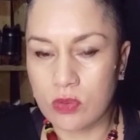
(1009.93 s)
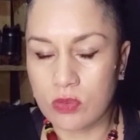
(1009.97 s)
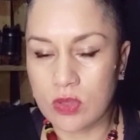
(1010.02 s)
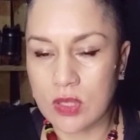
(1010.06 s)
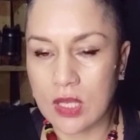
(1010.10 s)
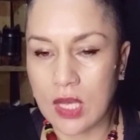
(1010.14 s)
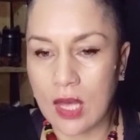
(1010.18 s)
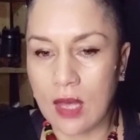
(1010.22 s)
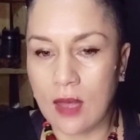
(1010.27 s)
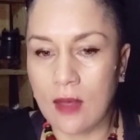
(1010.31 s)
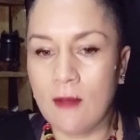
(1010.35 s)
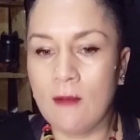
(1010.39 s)

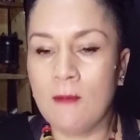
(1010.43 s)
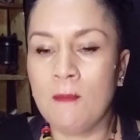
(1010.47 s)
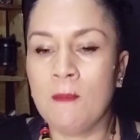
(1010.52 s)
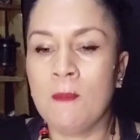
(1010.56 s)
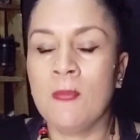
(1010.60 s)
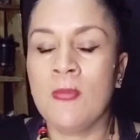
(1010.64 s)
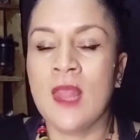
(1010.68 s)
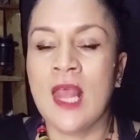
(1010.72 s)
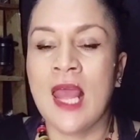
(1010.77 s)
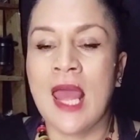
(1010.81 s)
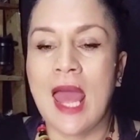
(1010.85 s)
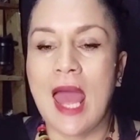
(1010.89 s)
Okay?
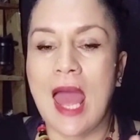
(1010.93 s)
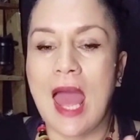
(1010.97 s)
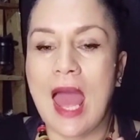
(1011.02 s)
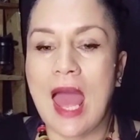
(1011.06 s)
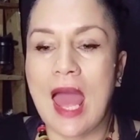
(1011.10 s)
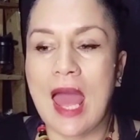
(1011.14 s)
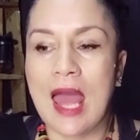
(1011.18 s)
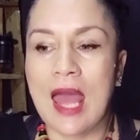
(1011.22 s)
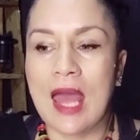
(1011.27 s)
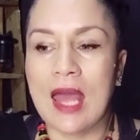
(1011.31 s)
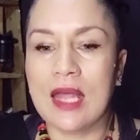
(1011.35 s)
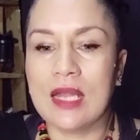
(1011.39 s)

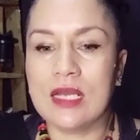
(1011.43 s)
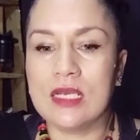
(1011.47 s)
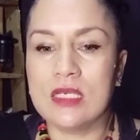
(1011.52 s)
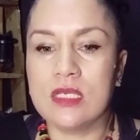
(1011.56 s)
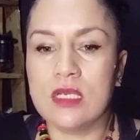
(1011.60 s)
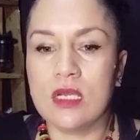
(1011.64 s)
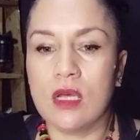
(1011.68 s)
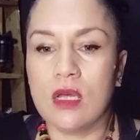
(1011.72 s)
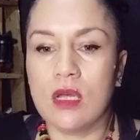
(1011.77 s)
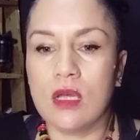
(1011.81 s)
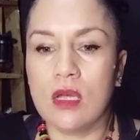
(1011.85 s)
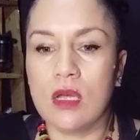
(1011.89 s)
And
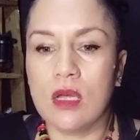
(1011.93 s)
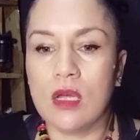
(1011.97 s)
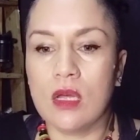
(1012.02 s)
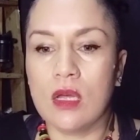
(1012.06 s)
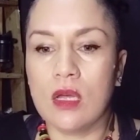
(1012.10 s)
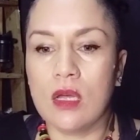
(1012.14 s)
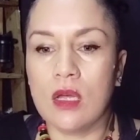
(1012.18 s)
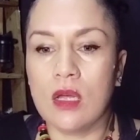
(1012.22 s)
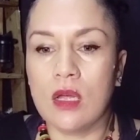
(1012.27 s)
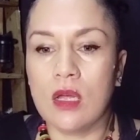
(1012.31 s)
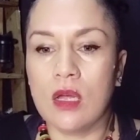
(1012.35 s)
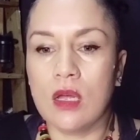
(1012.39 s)

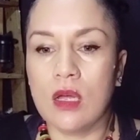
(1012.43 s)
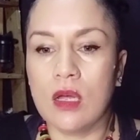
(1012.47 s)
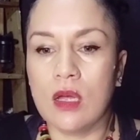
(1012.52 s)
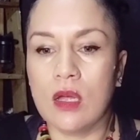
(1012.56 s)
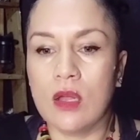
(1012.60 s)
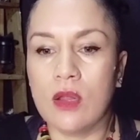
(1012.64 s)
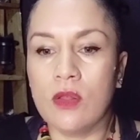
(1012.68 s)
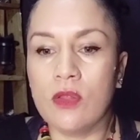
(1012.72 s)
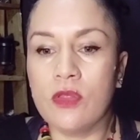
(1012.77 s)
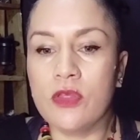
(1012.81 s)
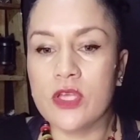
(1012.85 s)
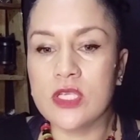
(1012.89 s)

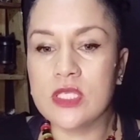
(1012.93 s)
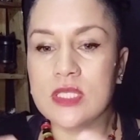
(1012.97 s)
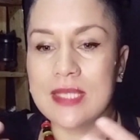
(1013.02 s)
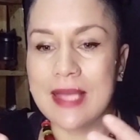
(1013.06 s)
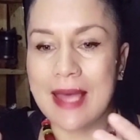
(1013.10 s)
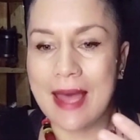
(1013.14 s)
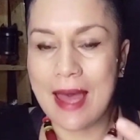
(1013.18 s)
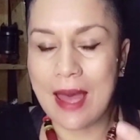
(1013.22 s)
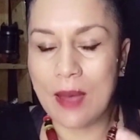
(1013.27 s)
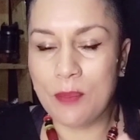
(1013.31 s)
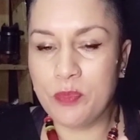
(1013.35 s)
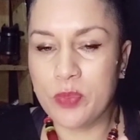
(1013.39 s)
this
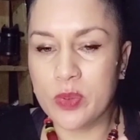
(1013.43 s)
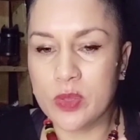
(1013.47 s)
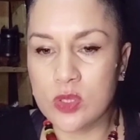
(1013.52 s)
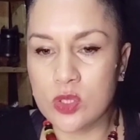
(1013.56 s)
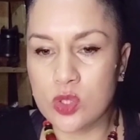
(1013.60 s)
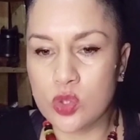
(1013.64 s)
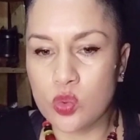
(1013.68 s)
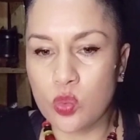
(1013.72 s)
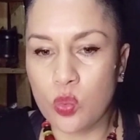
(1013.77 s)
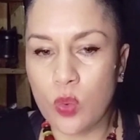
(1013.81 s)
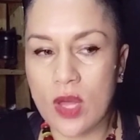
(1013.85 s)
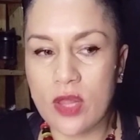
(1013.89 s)

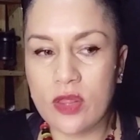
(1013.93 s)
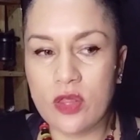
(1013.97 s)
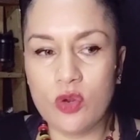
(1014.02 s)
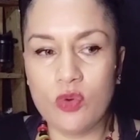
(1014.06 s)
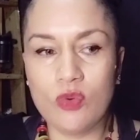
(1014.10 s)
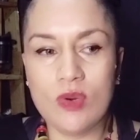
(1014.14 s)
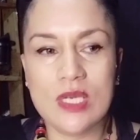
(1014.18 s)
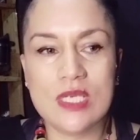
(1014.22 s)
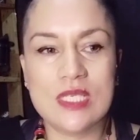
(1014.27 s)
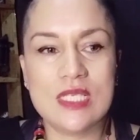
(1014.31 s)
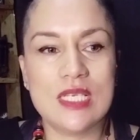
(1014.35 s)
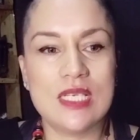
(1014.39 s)
happens whether
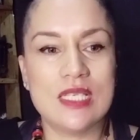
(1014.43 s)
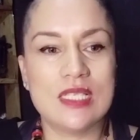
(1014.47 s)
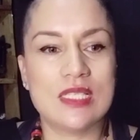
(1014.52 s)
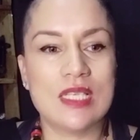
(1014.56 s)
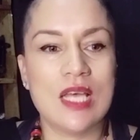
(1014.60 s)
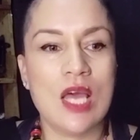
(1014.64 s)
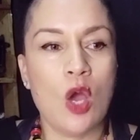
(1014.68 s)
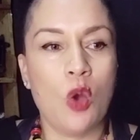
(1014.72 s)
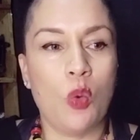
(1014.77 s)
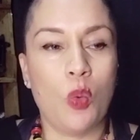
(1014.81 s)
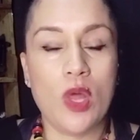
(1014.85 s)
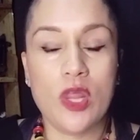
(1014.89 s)

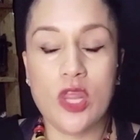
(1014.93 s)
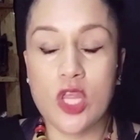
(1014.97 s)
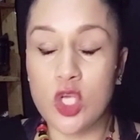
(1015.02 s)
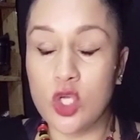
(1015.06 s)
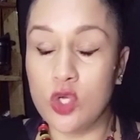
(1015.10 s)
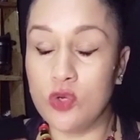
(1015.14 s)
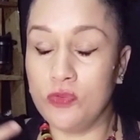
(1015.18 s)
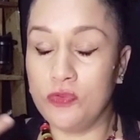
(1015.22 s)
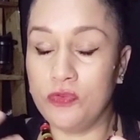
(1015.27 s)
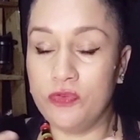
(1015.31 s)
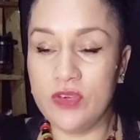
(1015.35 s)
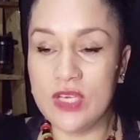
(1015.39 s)

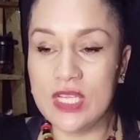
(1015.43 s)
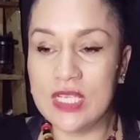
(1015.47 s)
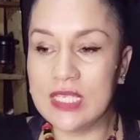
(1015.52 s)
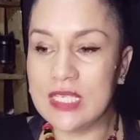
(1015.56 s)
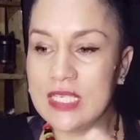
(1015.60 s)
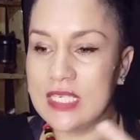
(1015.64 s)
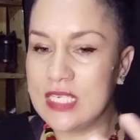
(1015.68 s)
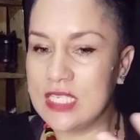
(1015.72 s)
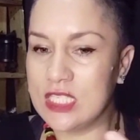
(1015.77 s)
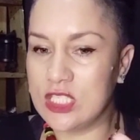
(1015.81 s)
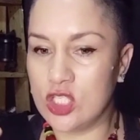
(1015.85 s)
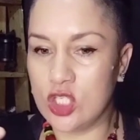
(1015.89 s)
you feel
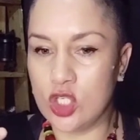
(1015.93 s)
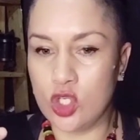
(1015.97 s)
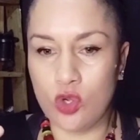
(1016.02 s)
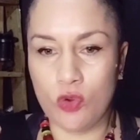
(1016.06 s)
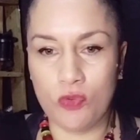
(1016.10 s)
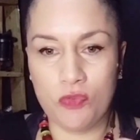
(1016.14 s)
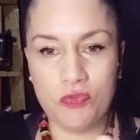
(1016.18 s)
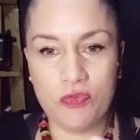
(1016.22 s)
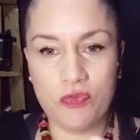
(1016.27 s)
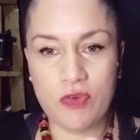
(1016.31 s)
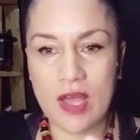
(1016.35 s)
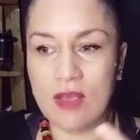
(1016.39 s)
it is in your
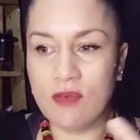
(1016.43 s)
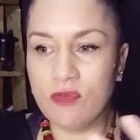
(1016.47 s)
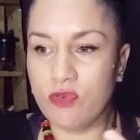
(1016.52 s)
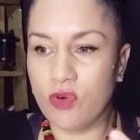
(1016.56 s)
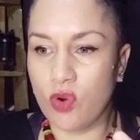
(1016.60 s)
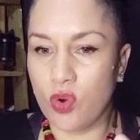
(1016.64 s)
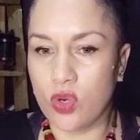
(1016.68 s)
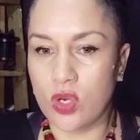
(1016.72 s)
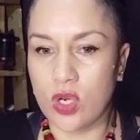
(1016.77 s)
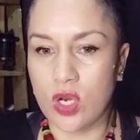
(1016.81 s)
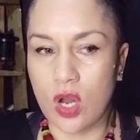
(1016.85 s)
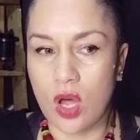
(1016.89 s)
favor
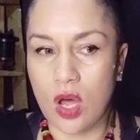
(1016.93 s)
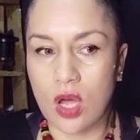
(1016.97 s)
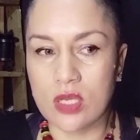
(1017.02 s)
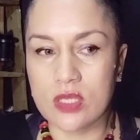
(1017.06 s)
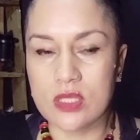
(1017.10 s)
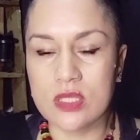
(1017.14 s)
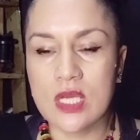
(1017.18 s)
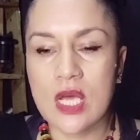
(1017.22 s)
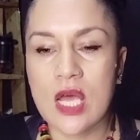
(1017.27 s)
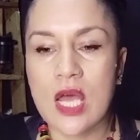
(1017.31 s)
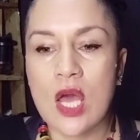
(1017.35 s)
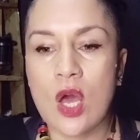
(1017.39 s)
or not.
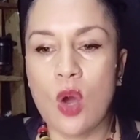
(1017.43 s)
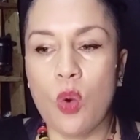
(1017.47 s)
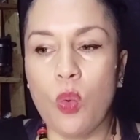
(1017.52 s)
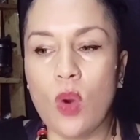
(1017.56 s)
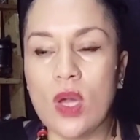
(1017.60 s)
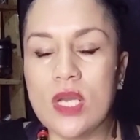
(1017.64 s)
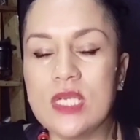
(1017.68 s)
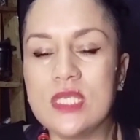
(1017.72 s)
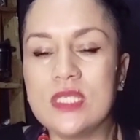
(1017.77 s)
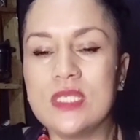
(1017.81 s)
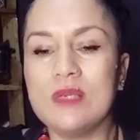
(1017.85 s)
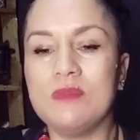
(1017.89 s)
What
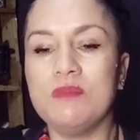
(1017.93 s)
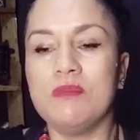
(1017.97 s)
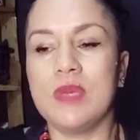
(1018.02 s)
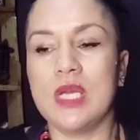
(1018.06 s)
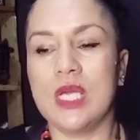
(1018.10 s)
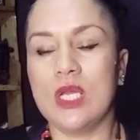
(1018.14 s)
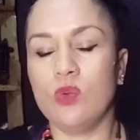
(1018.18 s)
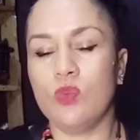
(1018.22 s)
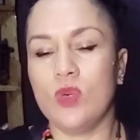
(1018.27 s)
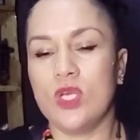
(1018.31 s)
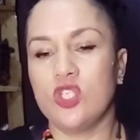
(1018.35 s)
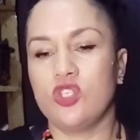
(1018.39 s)
does it
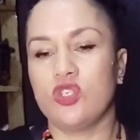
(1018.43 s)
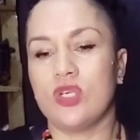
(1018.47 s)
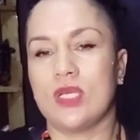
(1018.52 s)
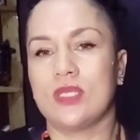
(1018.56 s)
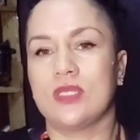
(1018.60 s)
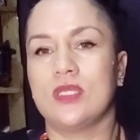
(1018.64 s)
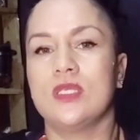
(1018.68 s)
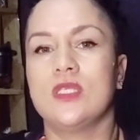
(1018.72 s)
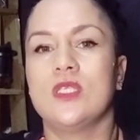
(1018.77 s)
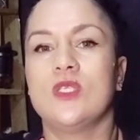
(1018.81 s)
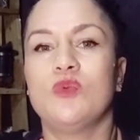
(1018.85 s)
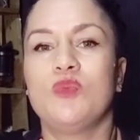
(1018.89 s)
mean when
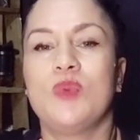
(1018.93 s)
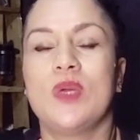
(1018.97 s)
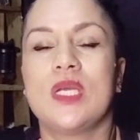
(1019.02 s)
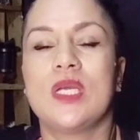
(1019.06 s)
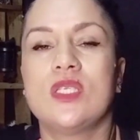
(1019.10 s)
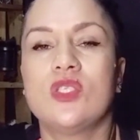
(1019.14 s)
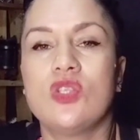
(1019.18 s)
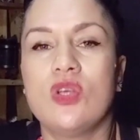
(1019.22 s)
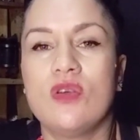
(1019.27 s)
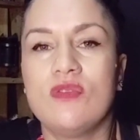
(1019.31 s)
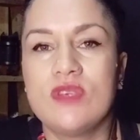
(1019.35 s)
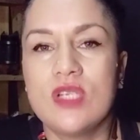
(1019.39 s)
justice is being
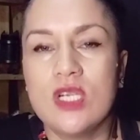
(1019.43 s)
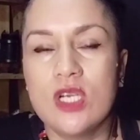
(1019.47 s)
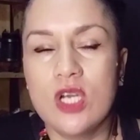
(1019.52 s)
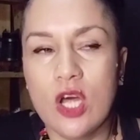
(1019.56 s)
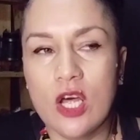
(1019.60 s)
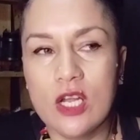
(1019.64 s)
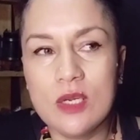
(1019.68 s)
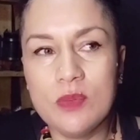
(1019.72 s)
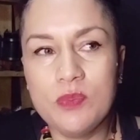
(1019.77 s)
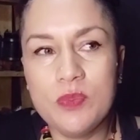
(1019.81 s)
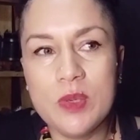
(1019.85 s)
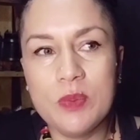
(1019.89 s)
served? A
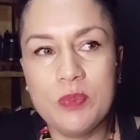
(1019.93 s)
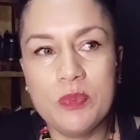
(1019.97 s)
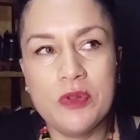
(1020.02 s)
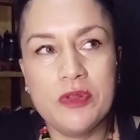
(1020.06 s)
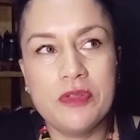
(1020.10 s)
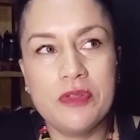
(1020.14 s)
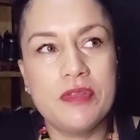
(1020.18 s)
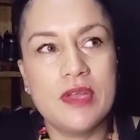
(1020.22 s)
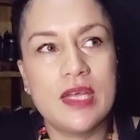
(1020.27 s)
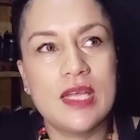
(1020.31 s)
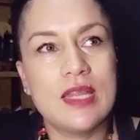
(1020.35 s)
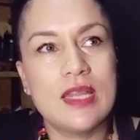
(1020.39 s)
lot of people
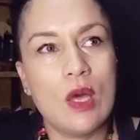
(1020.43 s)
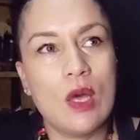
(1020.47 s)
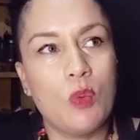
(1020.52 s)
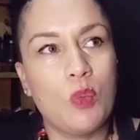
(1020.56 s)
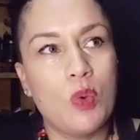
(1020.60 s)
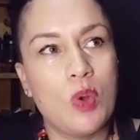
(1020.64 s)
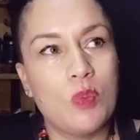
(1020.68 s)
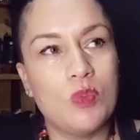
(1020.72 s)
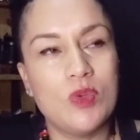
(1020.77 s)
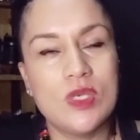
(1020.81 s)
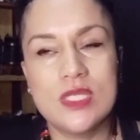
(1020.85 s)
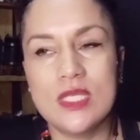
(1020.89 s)
think that
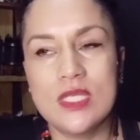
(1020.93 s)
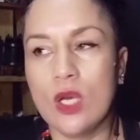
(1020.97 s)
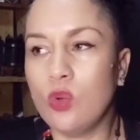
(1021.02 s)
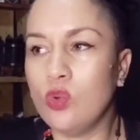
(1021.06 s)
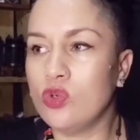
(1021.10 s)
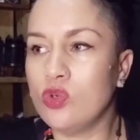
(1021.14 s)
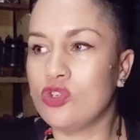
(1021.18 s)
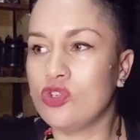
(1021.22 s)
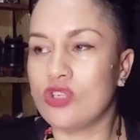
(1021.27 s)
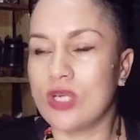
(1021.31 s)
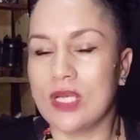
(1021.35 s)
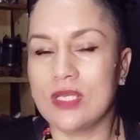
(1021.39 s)
when we say,
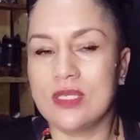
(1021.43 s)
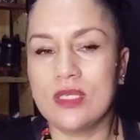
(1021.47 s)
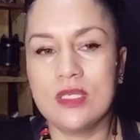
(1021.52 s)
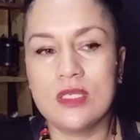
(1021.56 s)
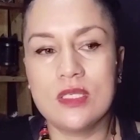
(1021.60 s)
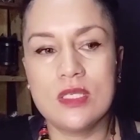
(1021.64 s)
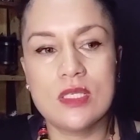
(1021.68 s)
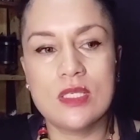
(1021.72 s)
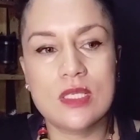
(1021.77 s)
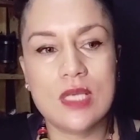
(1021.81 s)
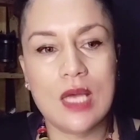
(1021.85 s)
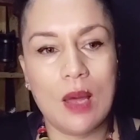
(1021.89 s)
oh, justice
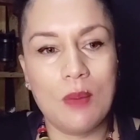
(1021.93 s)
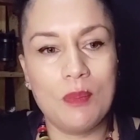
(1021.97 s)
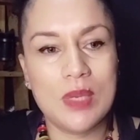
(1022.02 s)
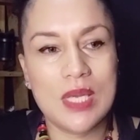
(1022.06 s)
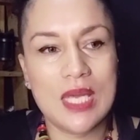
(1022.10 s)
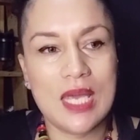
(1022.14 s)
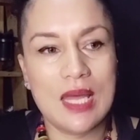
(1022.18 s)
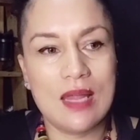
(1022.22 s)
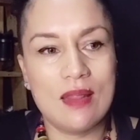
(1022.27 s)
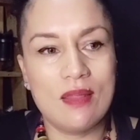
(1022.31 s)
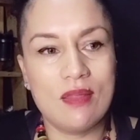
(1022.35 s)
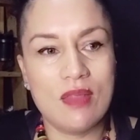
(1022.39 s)
is
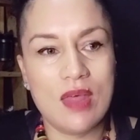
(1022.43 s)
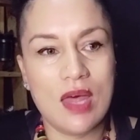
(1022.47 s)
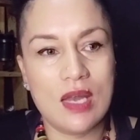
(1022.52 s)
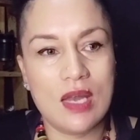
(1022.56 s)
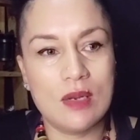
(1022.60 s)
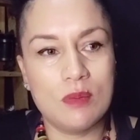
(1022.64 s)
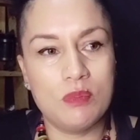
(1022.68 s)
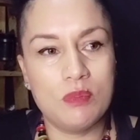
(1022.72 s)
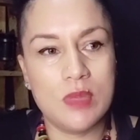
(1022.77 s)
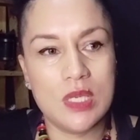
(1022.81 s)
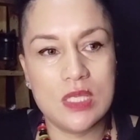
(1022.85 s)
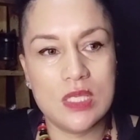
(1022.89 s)
coming in, that
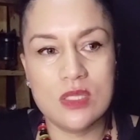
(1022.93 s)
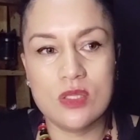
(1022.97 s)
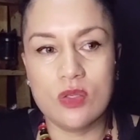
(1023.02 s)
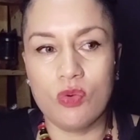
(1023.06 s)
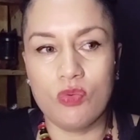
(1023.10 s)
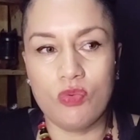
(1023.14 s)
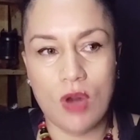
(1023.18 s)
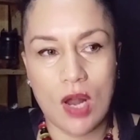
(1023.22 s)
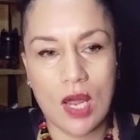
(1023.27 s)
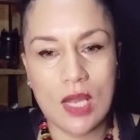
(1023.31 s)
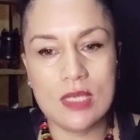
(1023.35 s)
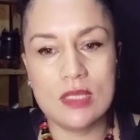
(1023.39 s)
it means
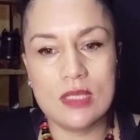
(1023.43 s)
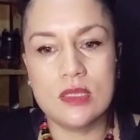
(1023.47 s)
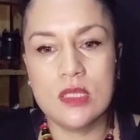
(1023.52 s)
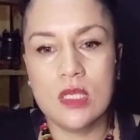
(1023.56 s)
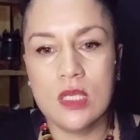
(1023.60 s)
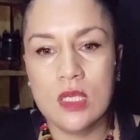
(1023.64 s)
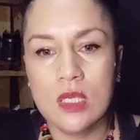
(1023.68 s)
right.